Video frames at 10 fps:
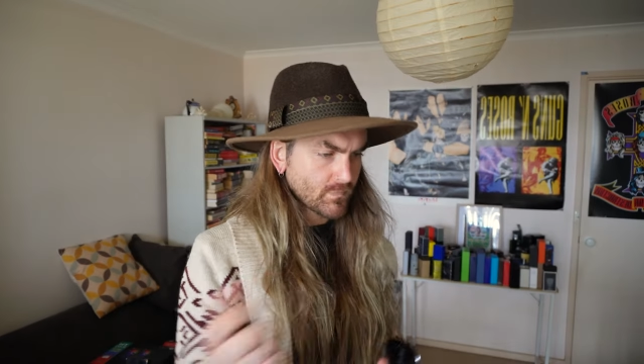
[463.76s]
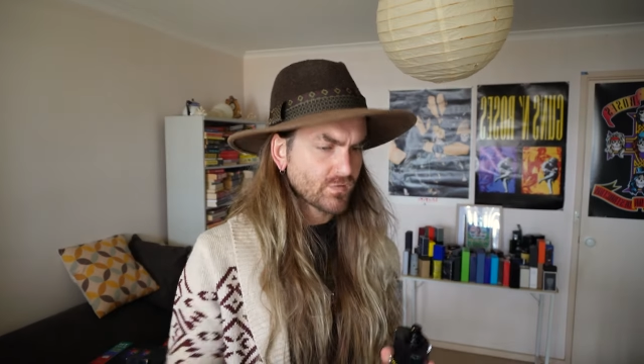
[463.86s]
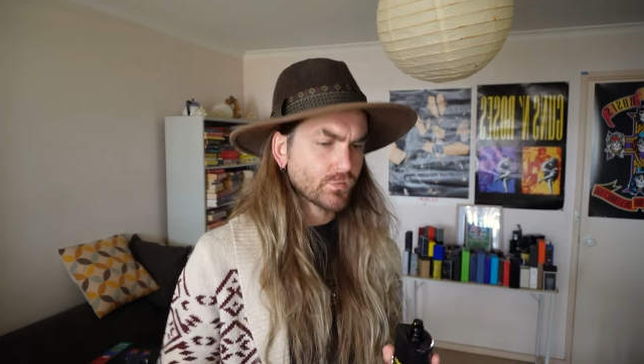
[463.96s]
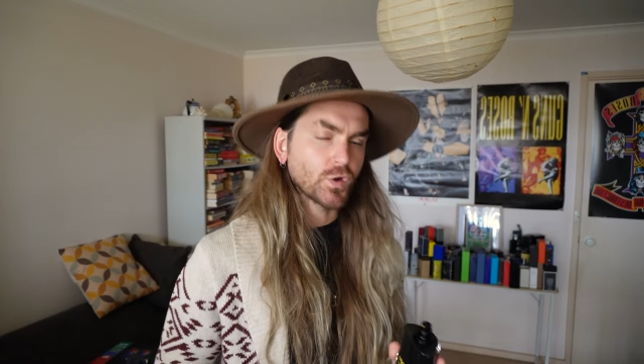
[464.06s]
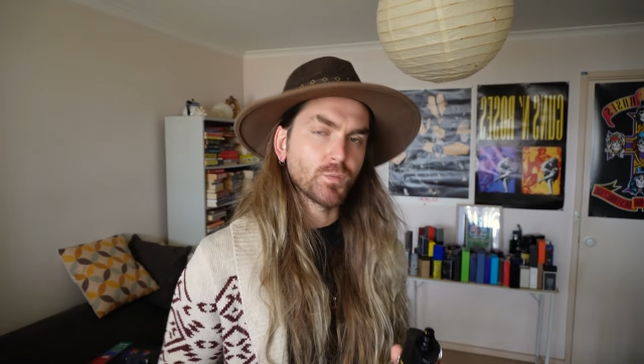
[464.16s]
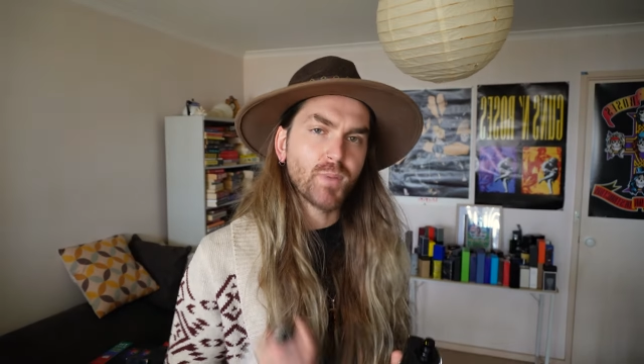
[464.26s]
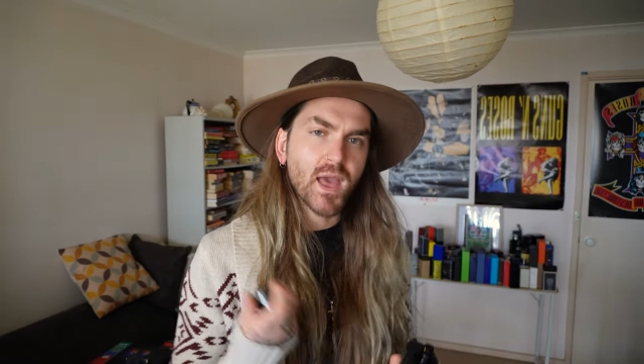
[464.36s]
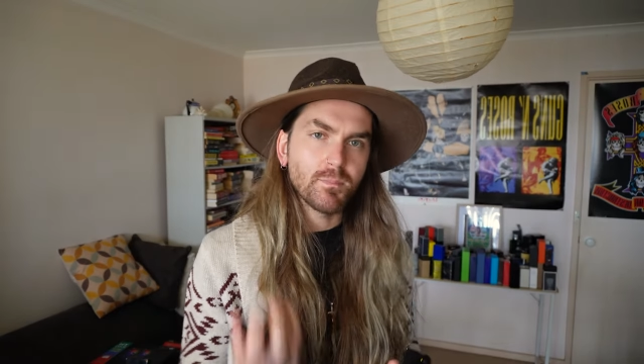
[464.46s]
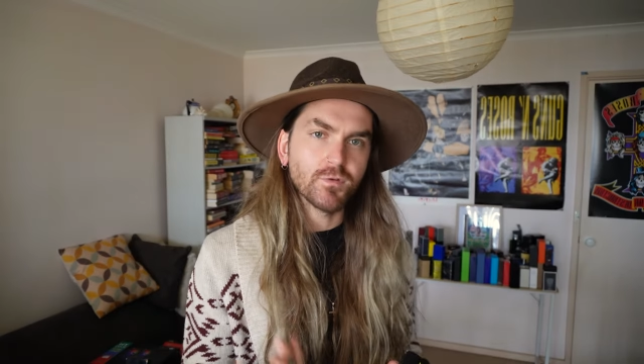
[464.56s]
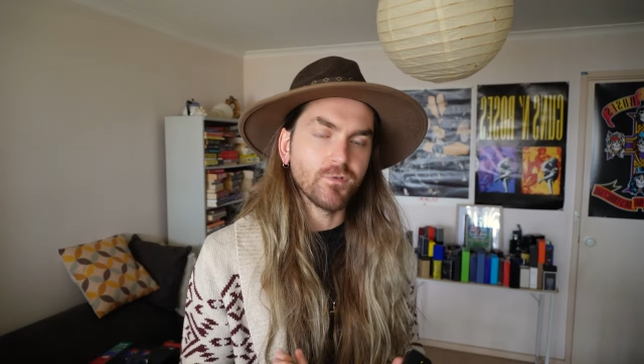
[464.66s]
It's got a
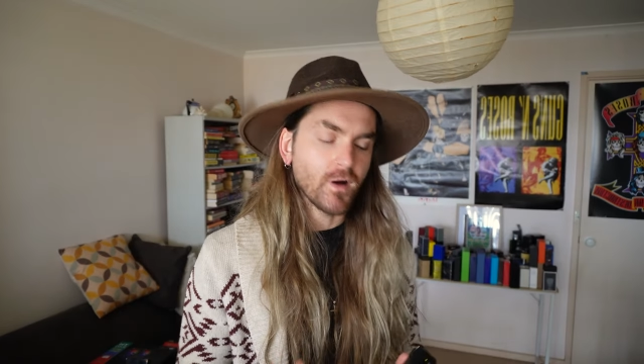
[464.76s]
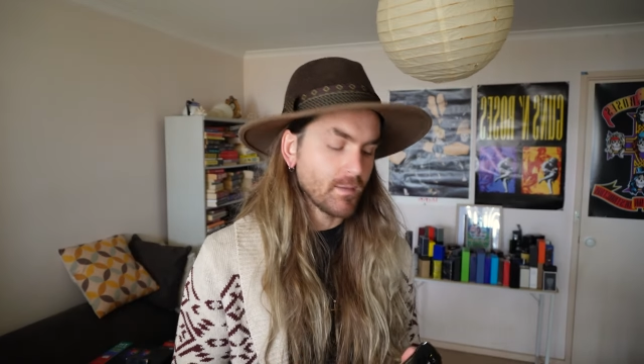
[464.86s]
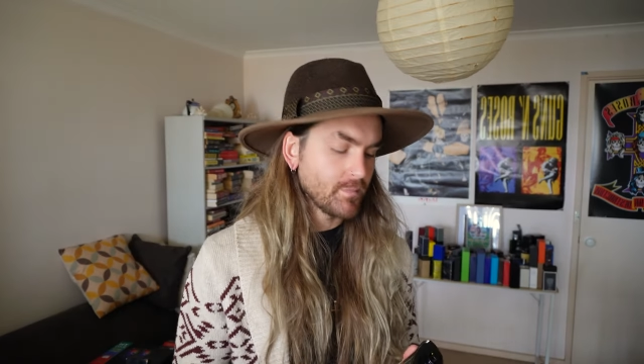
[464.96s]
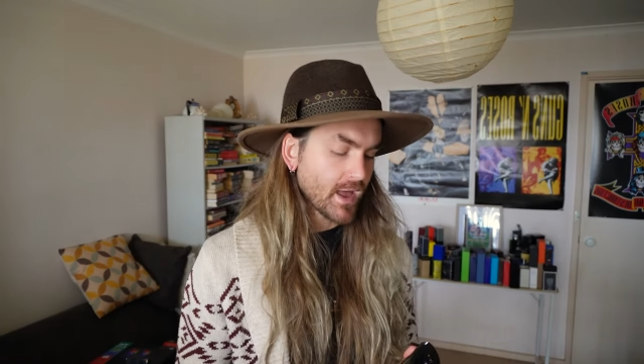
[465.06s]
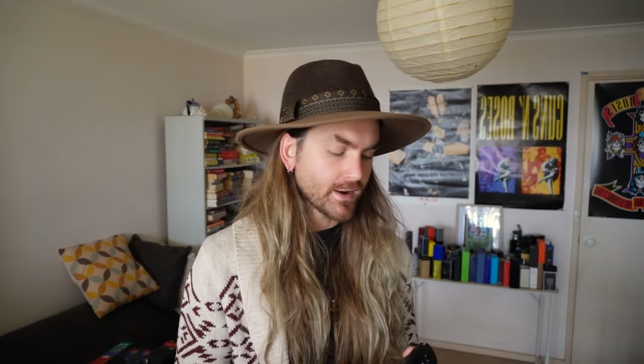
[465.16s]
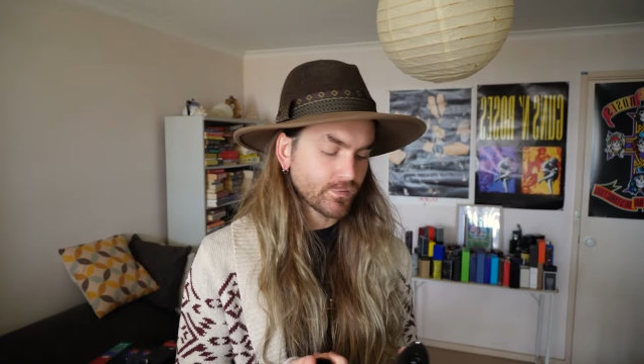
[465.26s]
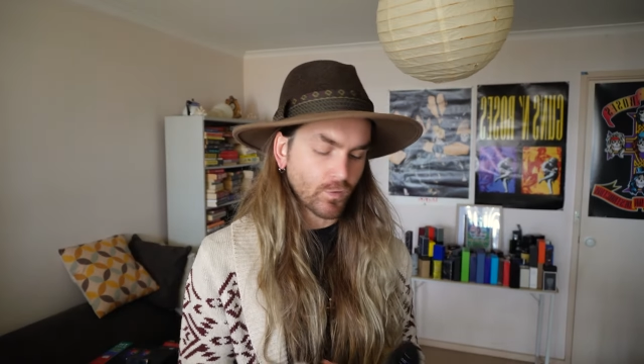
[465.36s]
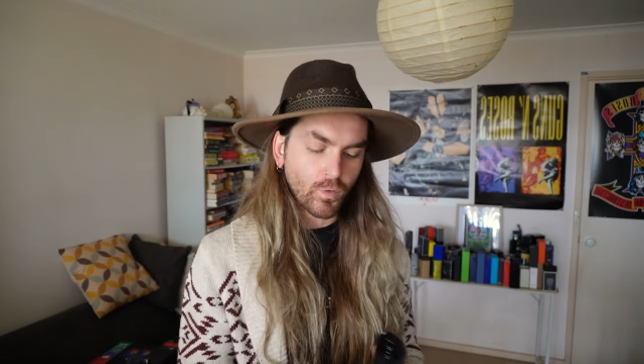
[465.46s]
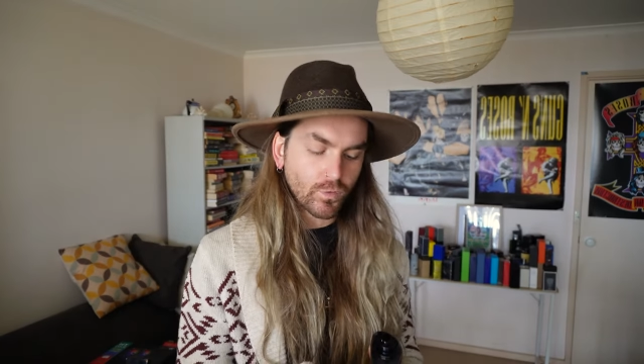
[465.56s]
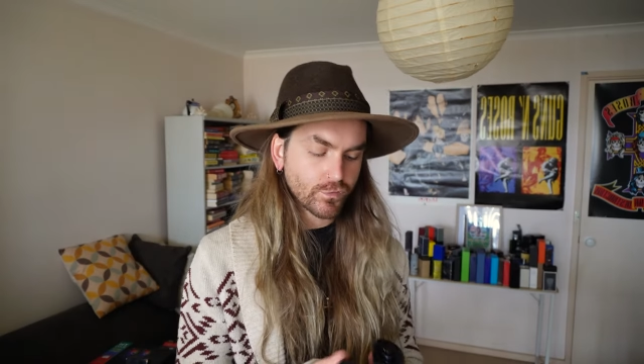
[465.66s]
pepper vibe and
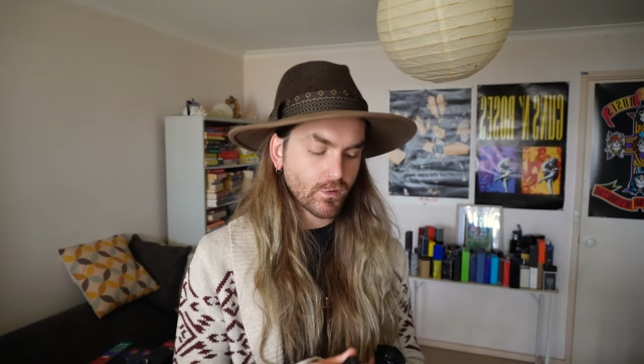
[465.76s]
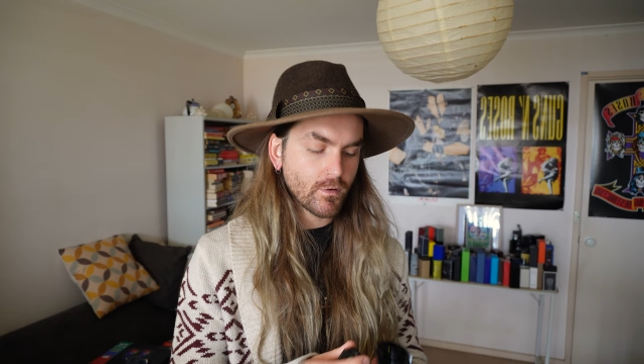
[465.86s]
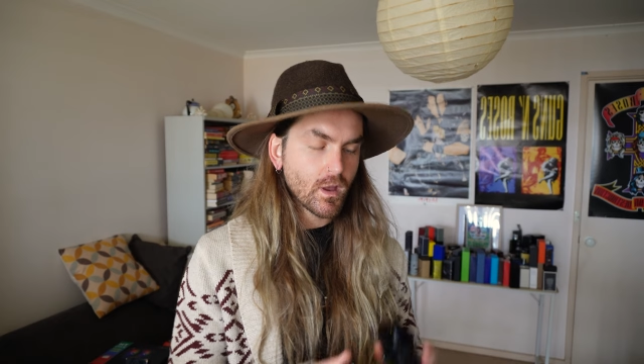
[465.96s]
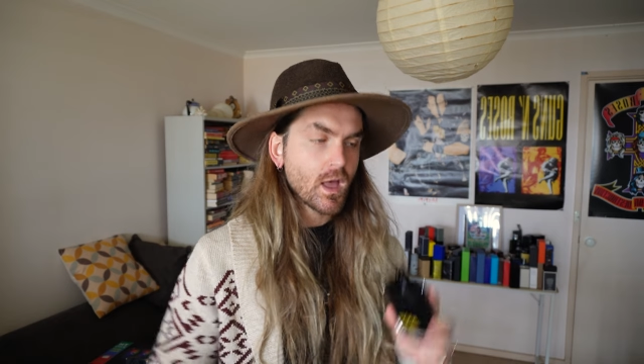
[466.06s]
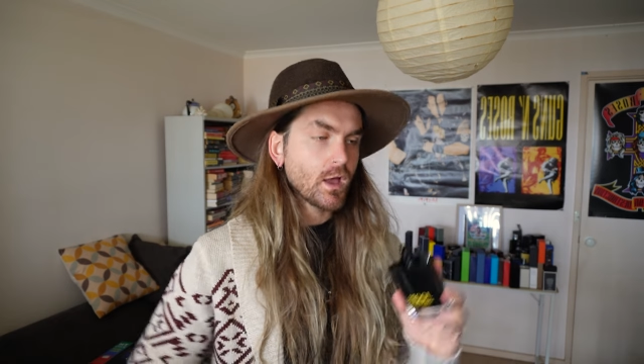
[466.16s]
it's also